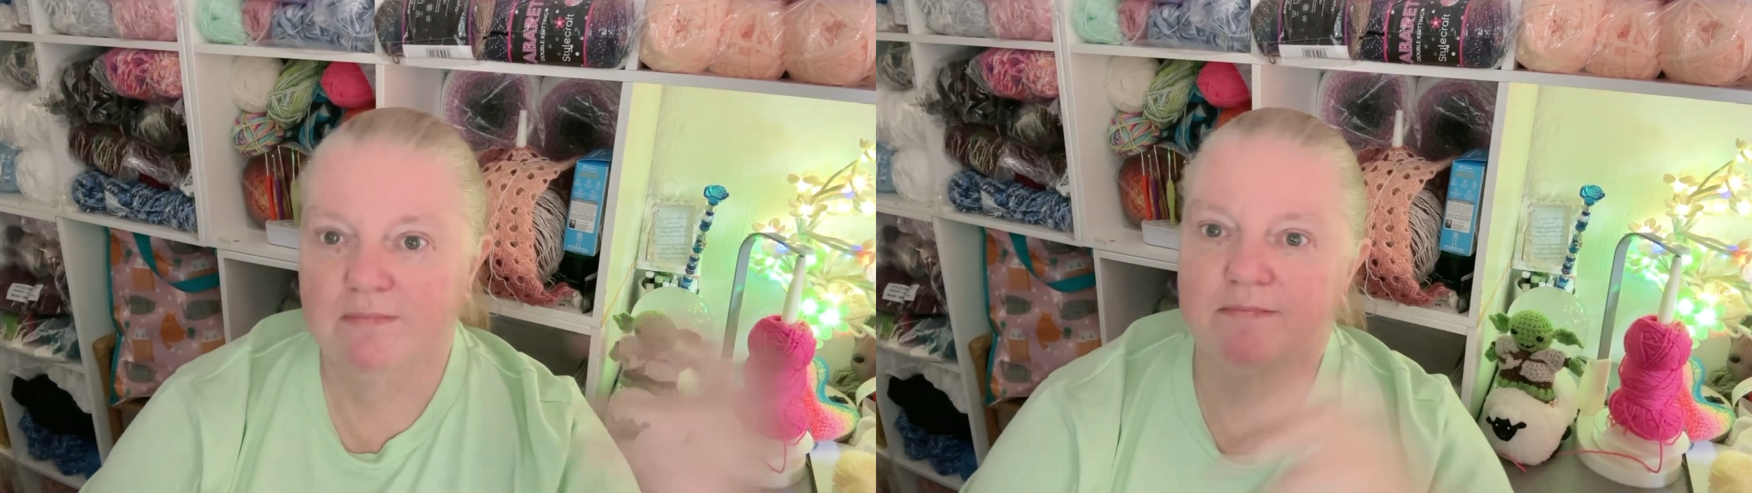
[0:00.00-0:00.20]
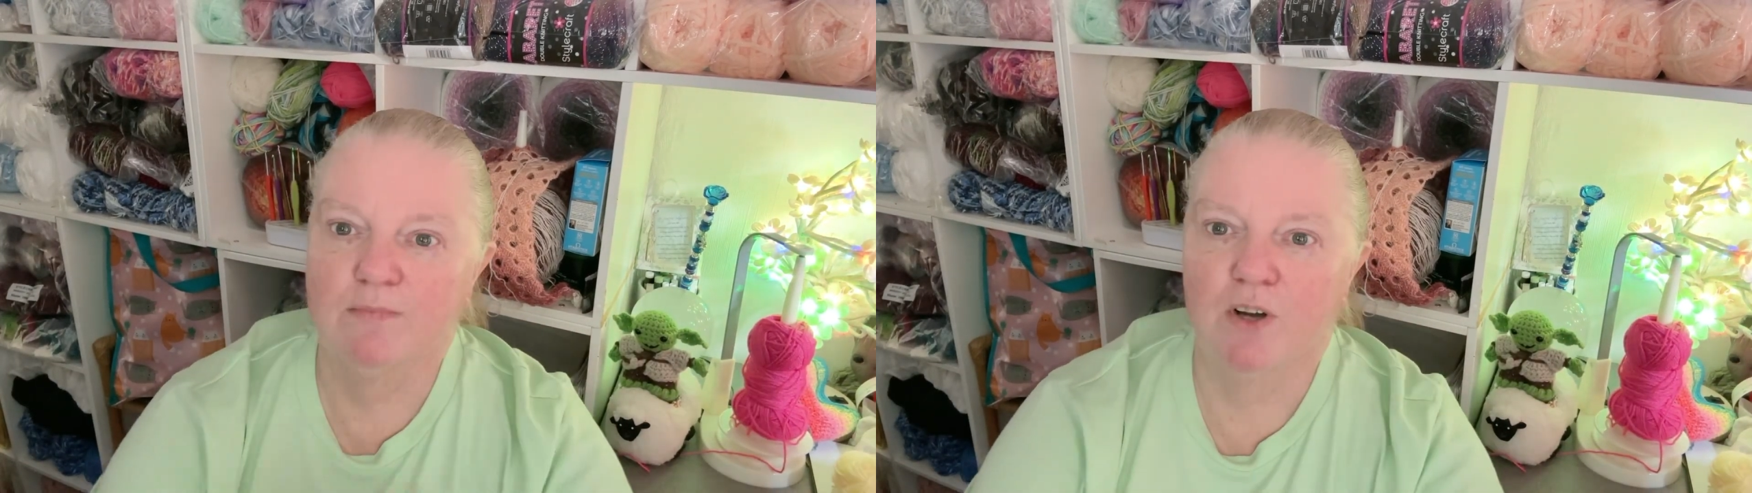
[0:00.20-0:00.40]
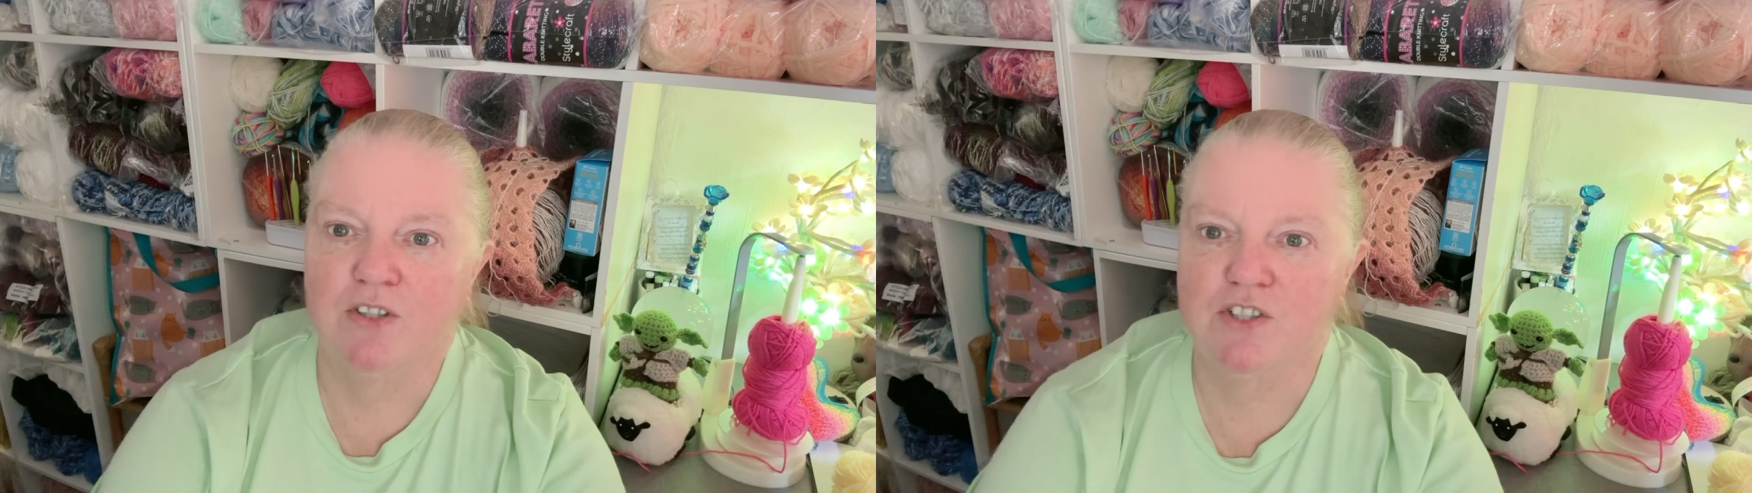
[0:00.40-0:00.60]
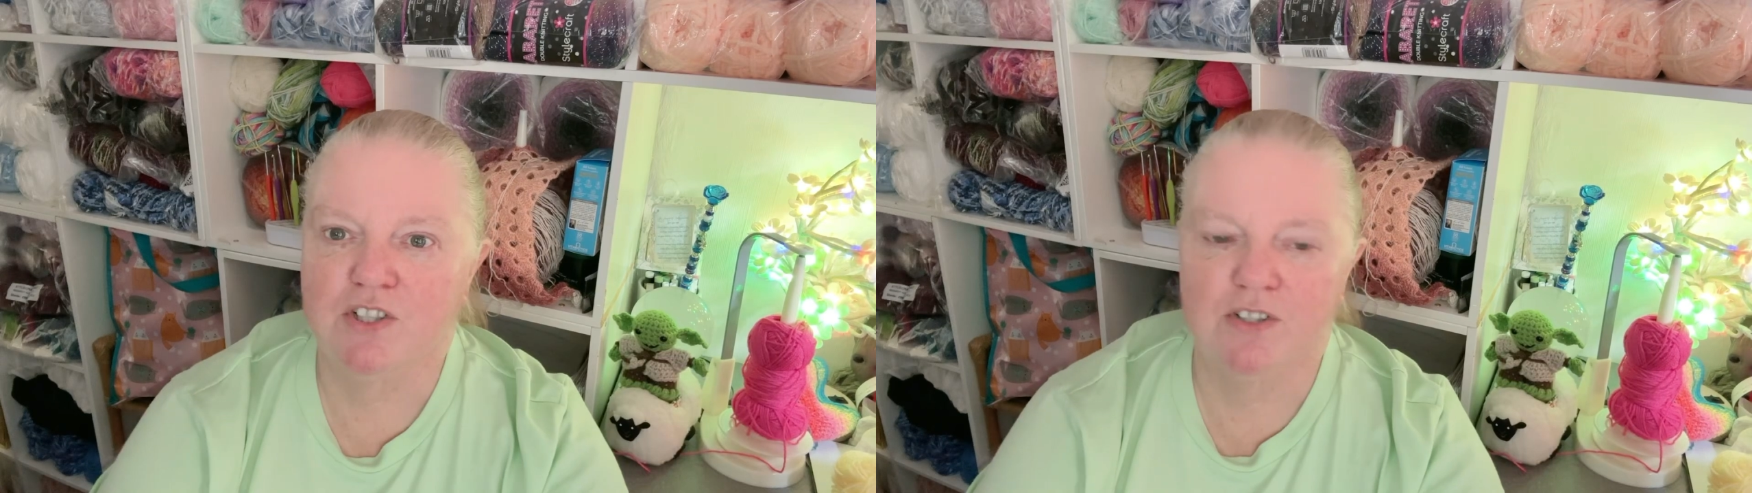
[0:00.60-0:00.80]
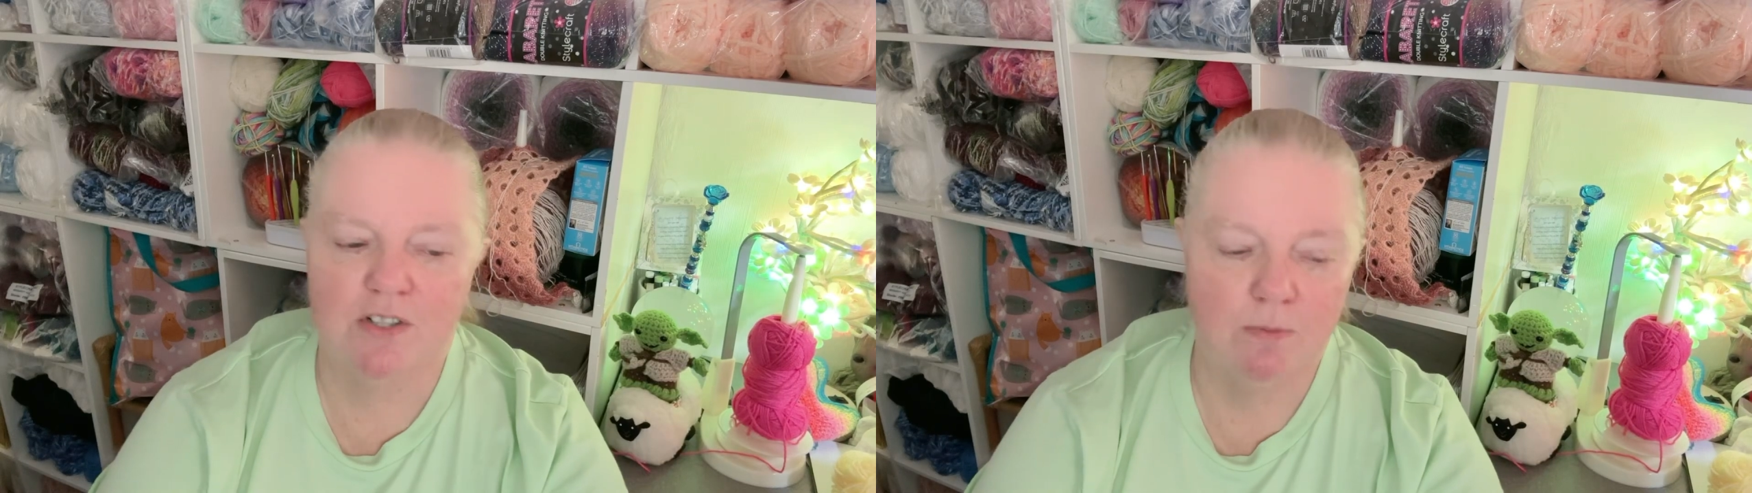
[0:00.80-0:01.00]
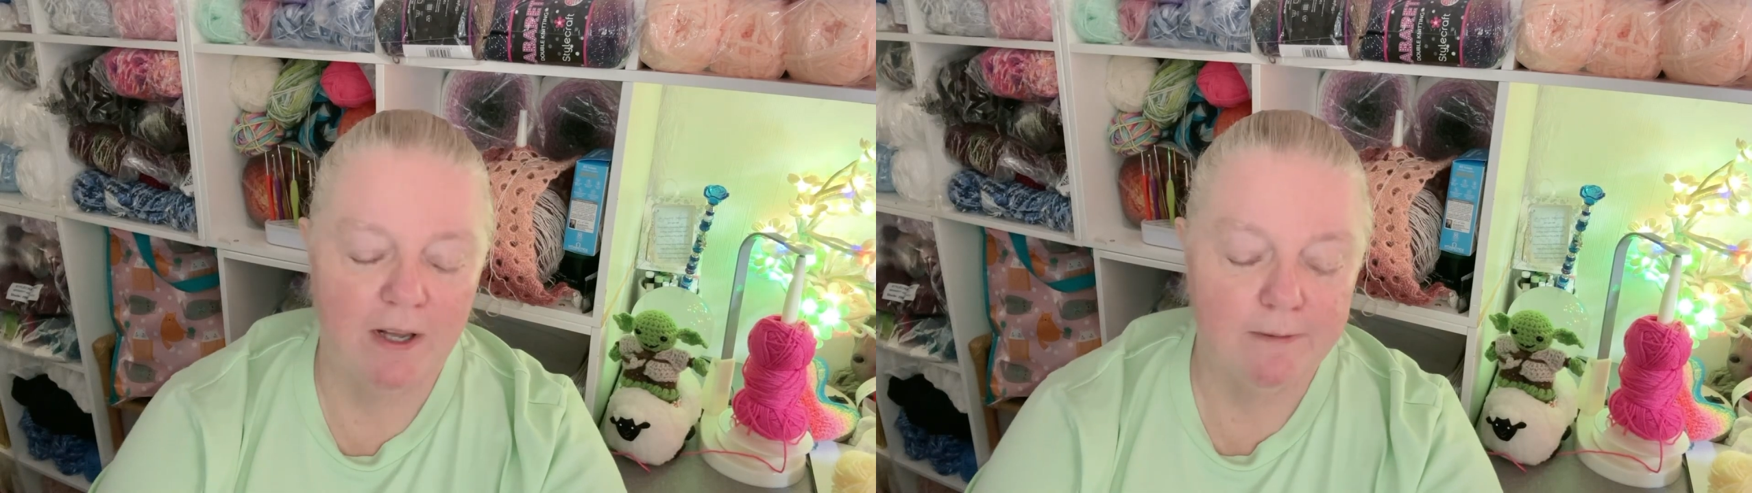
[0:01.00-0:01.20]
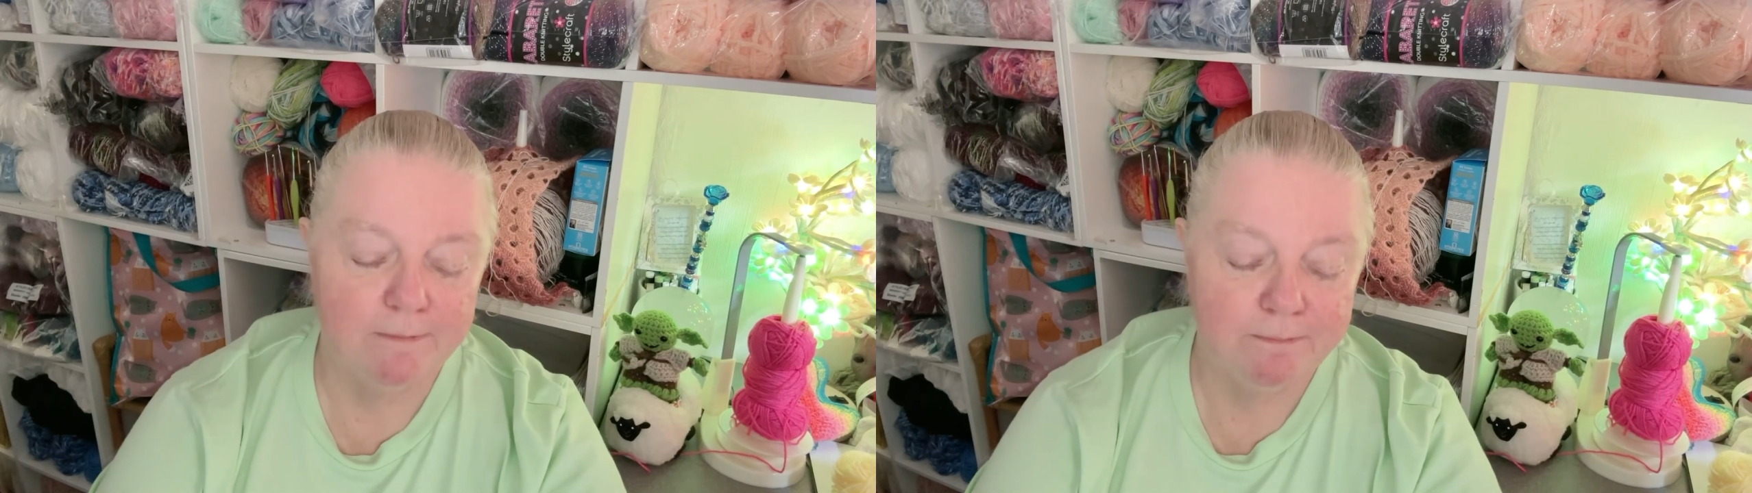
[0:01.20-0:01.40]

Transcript: Works just as well.